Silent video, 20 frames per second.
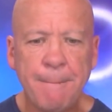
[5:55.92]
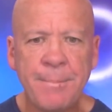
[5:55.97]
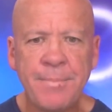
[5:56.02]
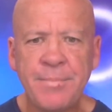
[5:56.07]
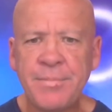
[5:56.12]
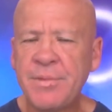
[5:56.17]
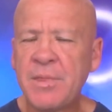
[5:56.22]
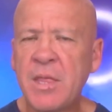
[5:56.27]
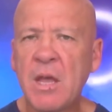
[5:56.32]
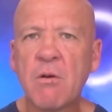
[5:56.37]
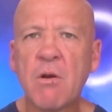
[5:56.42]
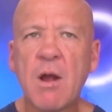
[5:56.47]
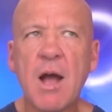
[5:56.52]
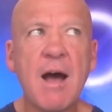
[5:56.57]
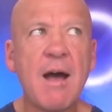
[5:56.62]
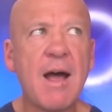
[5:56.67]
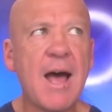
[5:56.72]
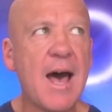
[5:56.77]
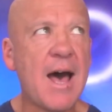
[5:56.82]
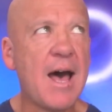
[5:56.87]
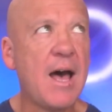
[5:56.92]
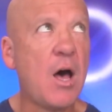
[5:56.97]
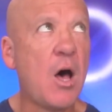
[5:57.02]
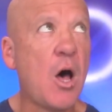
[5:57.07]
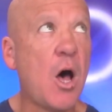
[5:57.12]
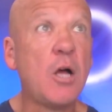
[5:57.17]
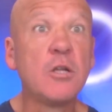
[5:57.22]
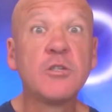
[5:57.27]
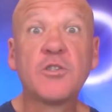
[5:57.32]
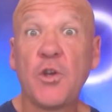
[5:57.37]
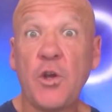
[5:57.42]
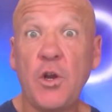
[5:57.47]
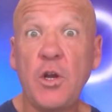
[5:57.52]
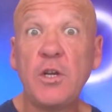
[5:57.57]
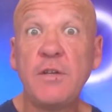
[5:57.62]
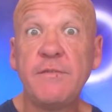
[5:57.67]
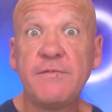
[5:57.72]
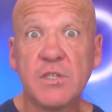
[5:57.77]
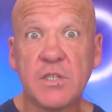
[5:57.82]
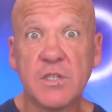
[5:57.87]
there are
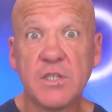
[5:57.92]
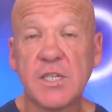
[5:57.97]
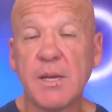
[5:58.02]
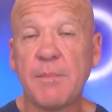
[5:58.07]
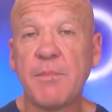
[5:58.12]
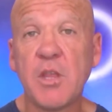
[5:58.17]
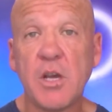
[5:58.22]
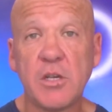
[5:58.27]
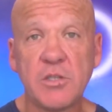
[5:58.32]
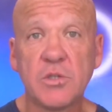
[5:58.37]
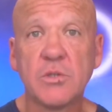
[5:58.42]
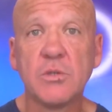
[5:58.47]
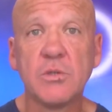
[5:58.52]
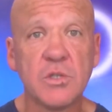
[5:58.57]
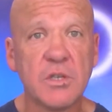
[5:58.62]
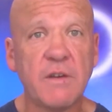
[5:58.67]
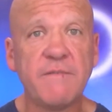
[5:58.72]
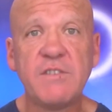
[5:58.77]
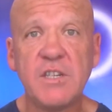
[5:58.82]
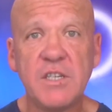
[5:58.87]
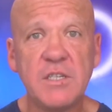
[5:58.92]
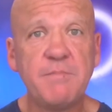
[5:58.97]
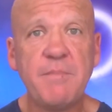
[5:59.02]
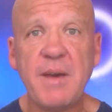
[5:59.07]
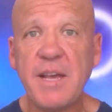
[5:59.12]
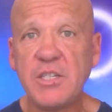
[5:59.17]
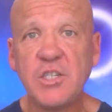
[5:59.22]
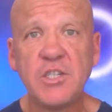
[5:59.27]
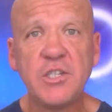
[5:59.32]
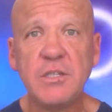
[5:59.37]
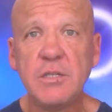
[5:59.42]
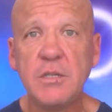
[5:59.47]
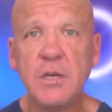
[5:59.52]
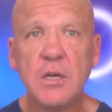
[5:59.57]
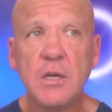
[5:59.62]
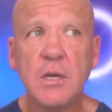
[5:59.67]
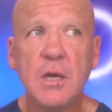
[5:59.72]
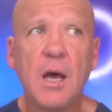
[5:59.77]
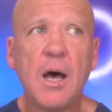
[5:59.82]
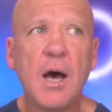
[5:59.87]
alternatives to some of those tools I've just mentioned,
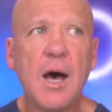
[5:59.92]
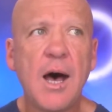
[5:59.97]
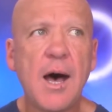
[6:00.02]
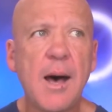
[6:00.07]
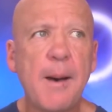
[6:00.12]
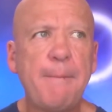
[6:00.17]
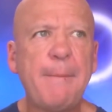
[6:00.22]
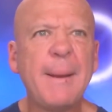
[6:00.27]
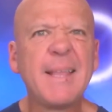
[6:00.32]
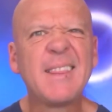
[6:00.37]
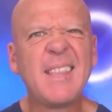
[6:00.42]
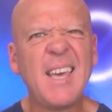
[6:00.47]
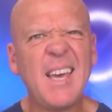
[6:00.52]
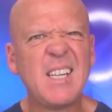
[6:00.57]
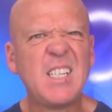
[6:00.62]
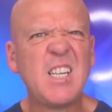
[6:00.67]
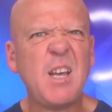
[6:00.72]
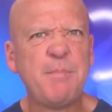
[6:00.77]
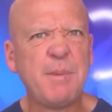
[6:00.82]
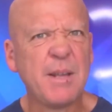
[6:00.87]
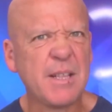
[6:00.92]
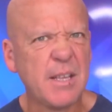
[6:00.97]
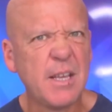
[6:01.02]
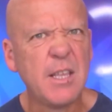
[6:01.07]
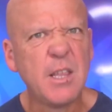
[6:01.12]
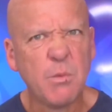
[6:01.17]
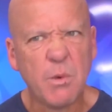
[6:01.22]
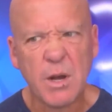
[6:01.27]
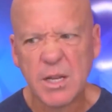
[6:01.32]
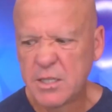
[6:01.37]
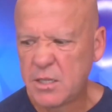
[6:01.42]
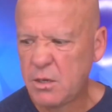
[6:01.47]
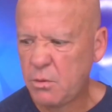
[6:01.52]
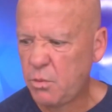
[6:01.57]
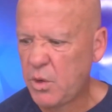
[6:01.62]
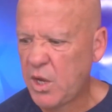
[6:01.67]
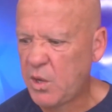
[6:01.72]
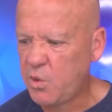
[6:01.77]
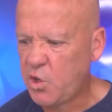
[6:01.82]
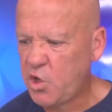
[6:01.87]
but they're typically the ones that
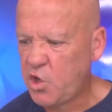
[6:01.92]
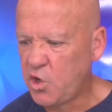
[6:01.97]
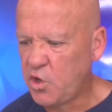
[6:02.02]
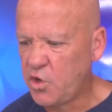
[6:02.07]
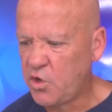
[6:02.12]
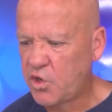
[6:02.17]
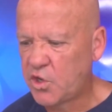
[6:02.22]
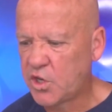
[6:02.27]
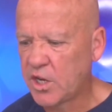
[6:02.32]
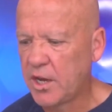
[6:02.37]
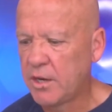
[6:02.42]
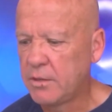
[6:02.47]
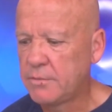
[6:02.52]
we would use. So